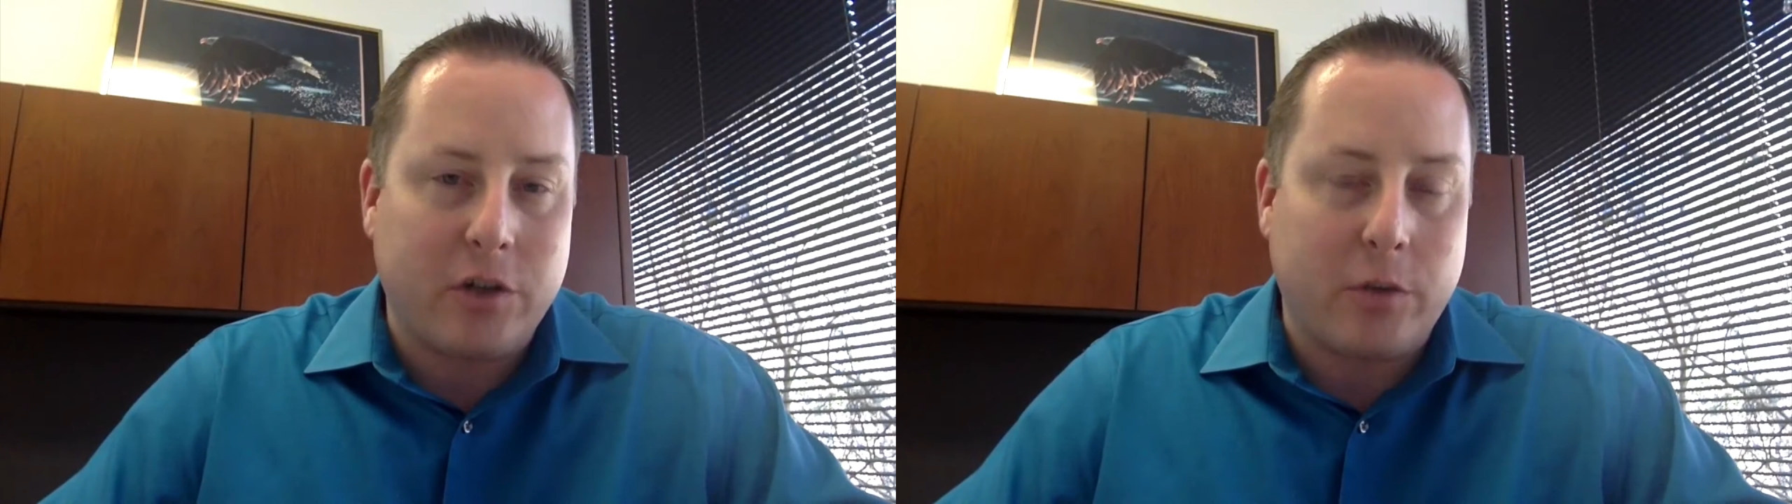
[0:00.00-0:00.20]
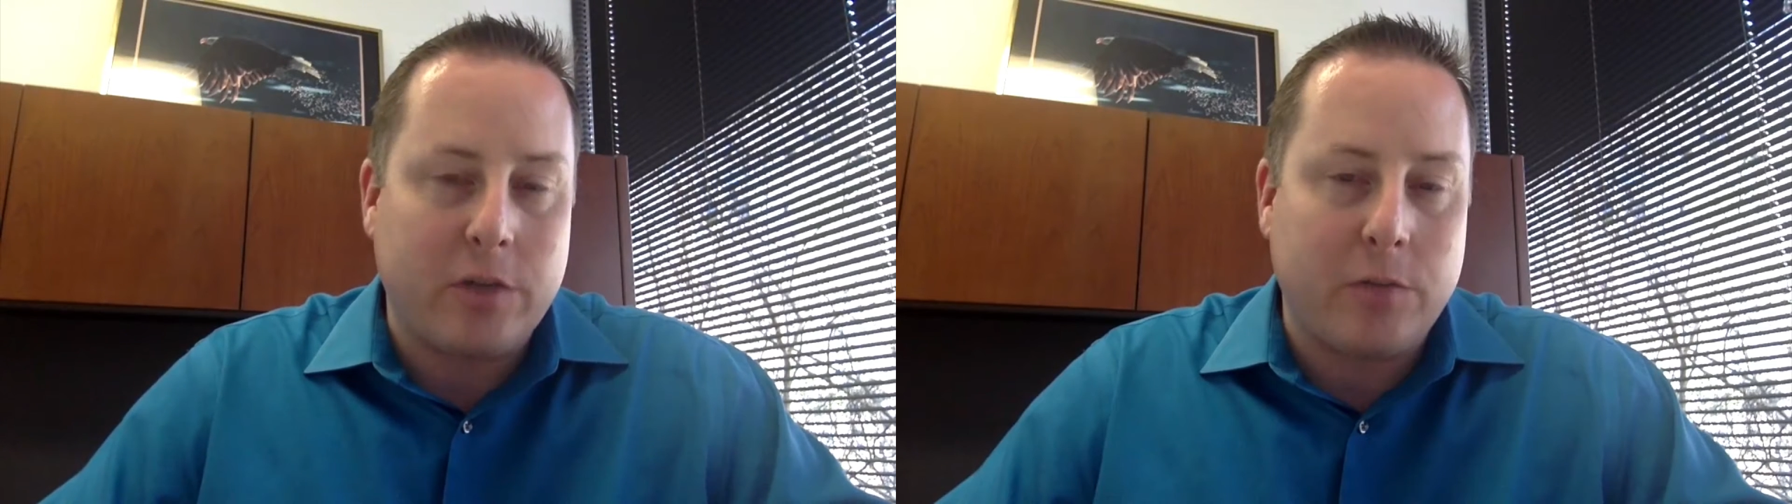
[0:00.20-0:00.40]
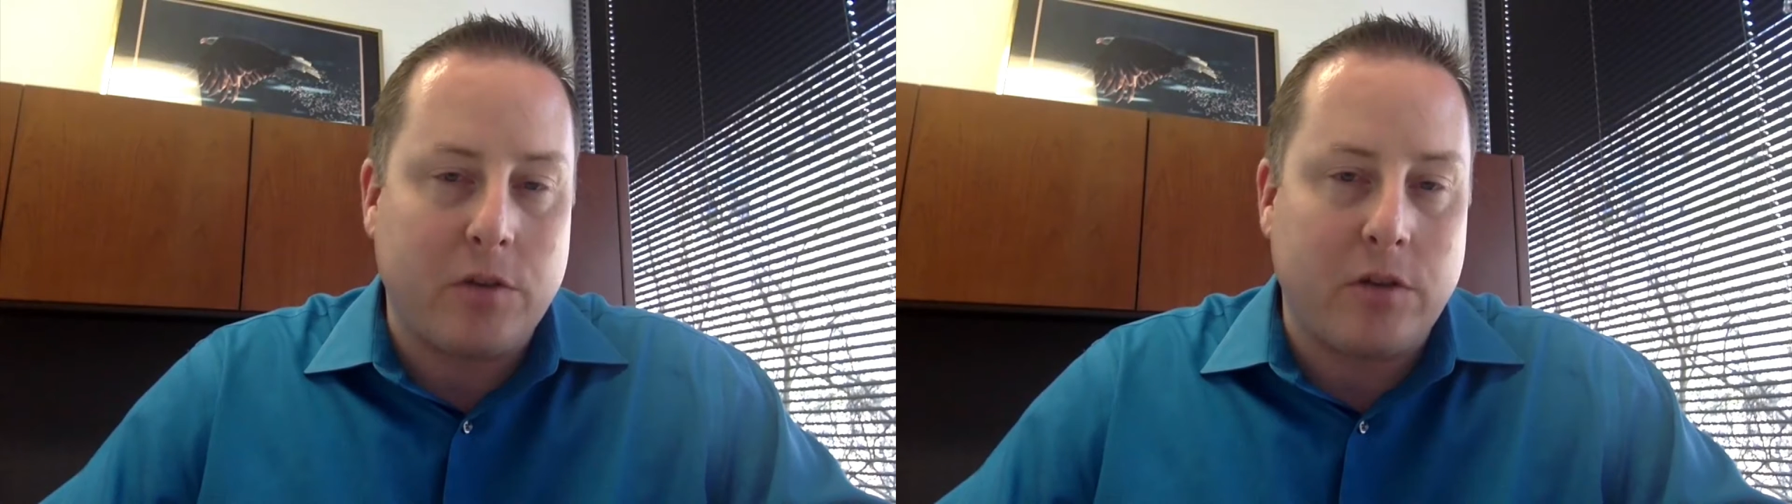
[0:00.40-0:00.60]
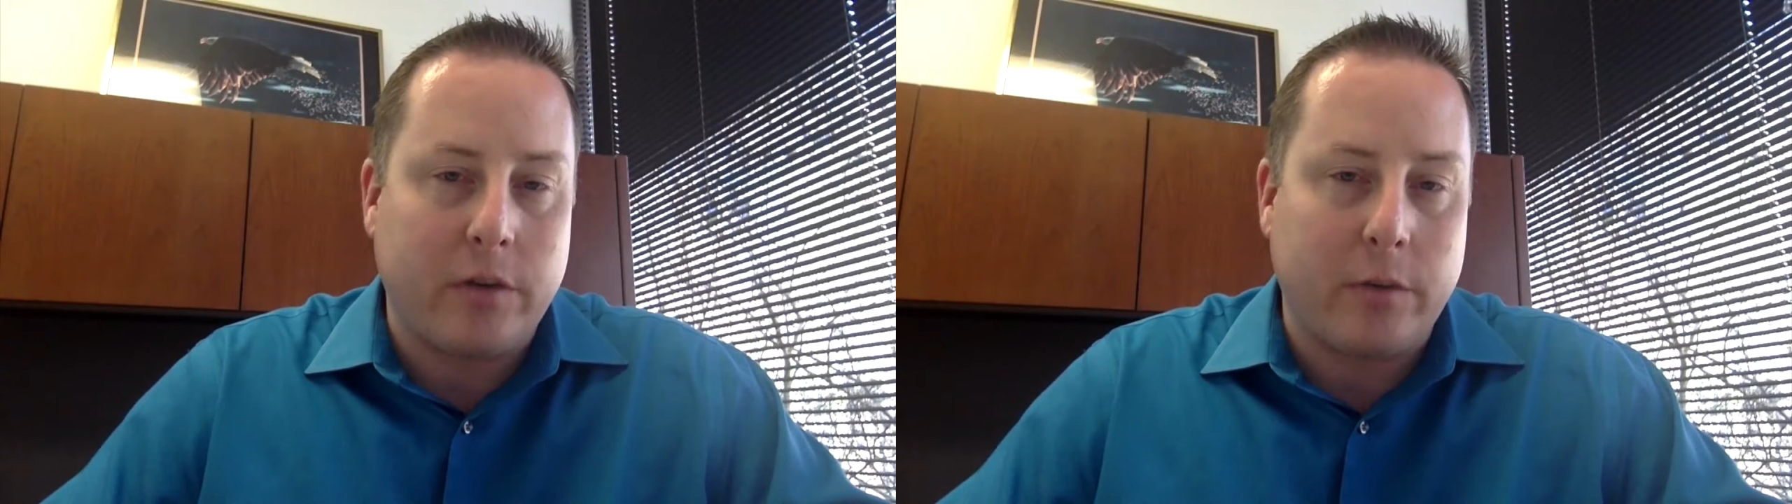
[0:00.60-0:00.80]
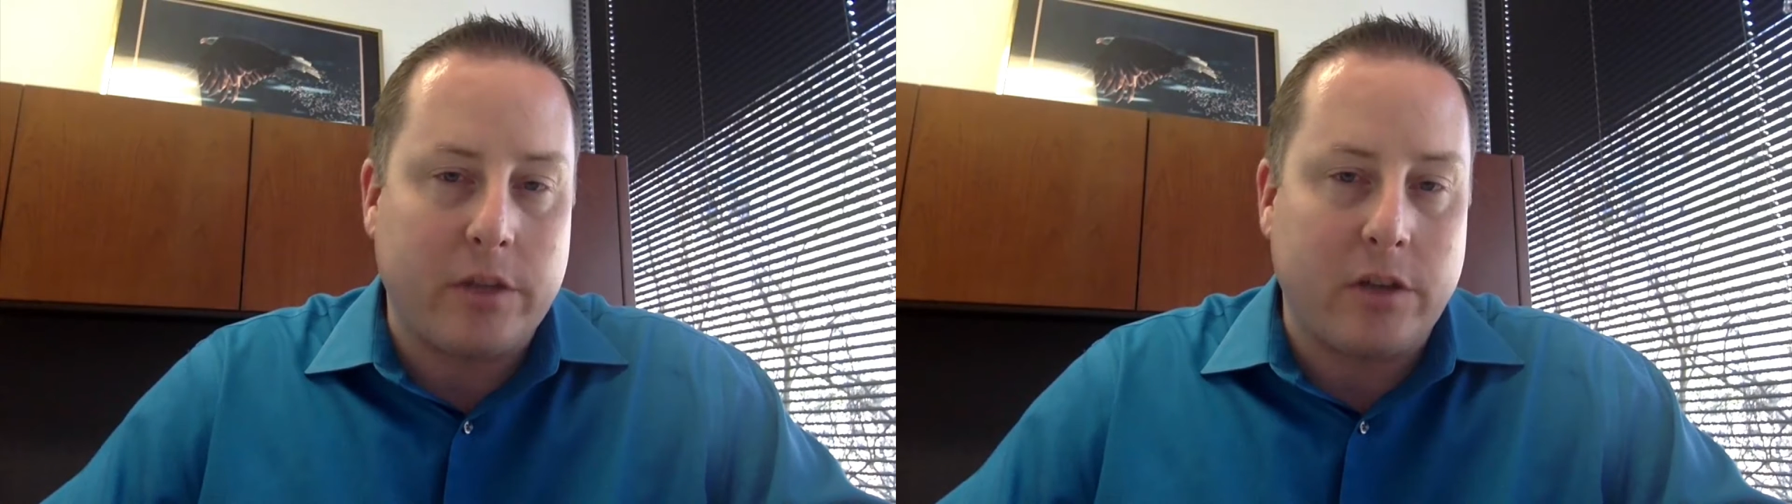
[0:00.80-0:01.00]
3
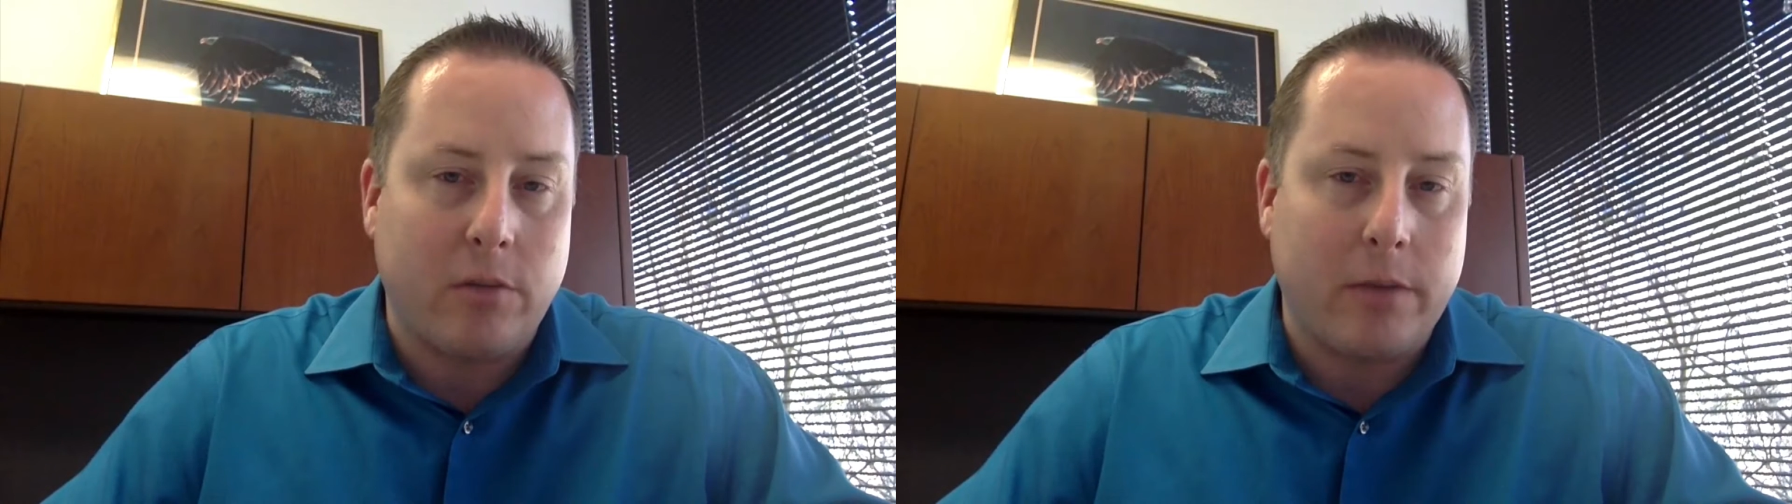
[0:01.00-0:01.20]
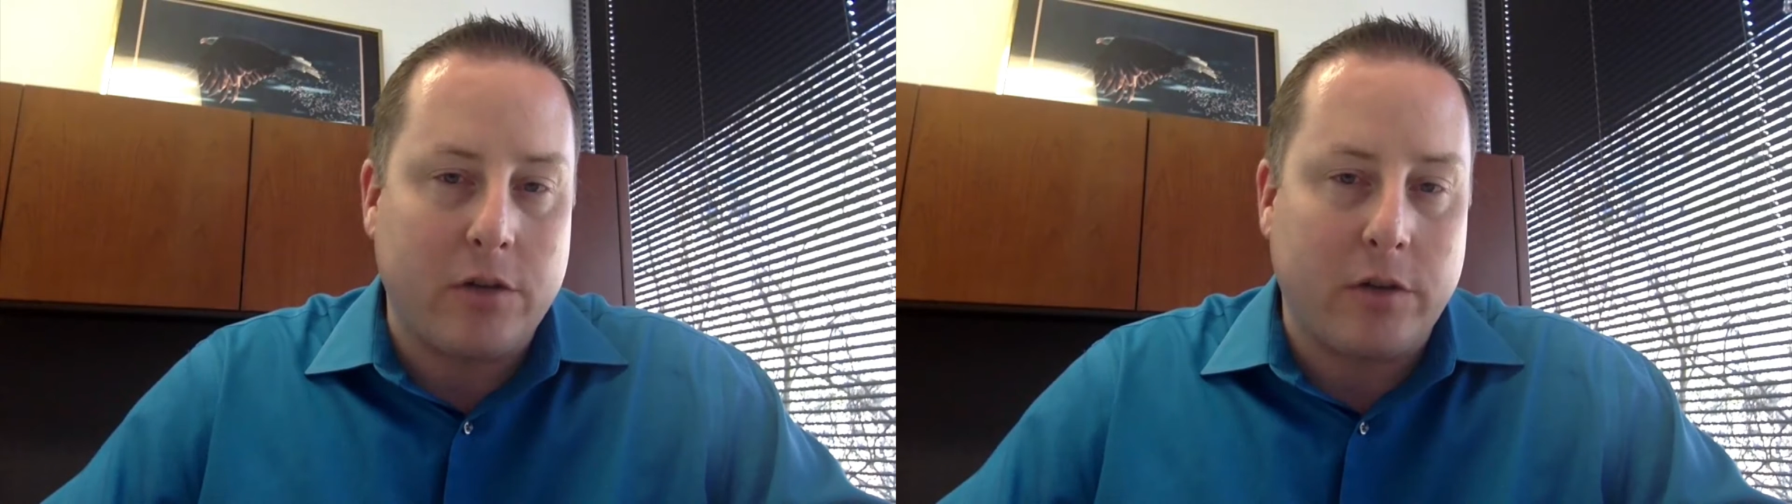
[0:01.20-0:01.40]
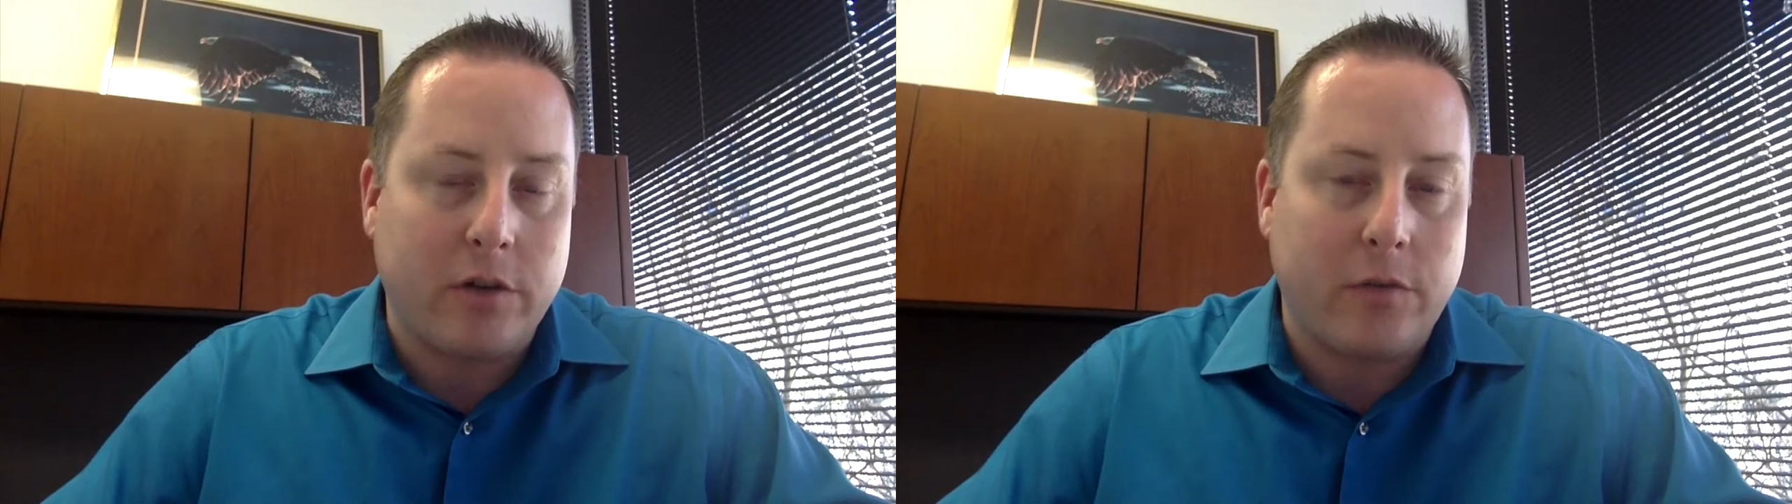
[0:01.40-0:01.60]
specific result metrics